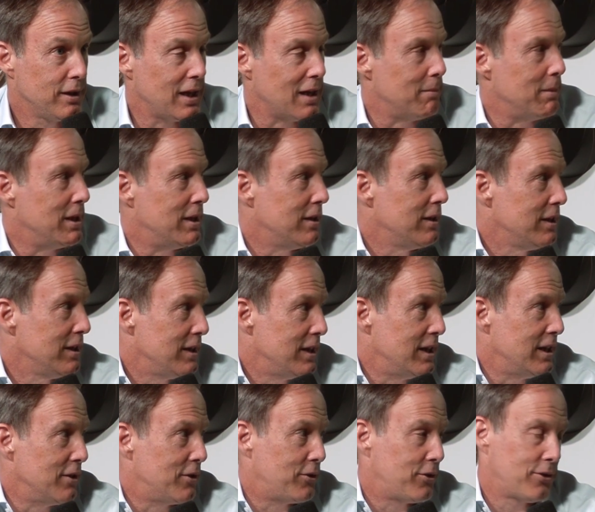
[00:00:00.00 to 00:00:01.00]
Yeah, I mean
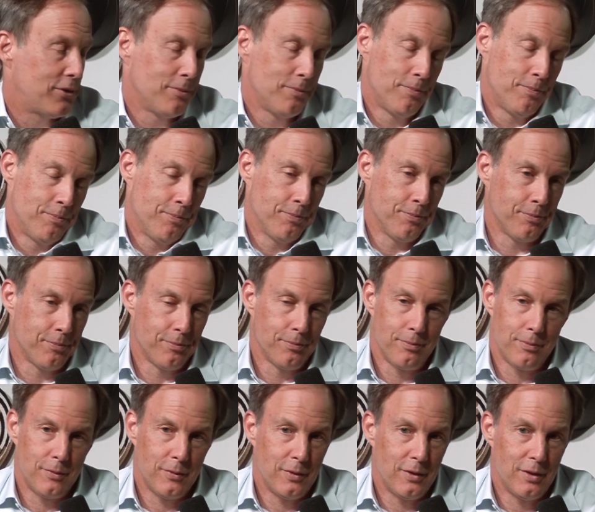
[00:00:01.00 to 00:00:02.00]
and it's
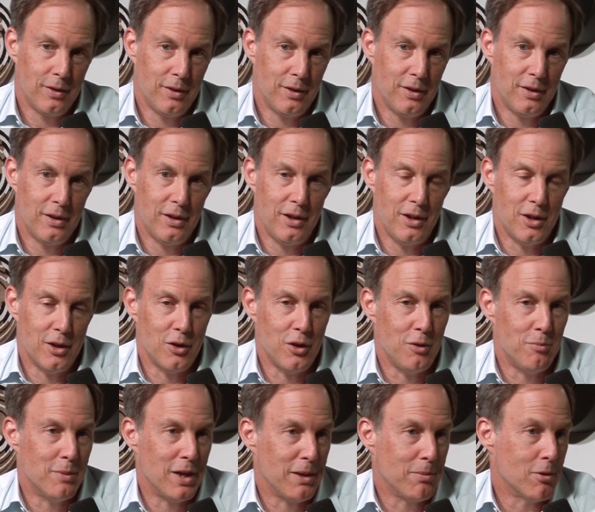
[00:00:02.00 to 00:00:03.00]
you know,
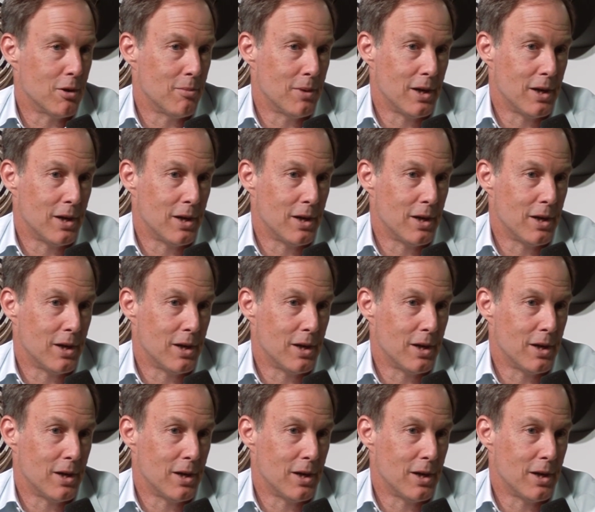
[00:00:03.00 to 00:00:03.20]
you make more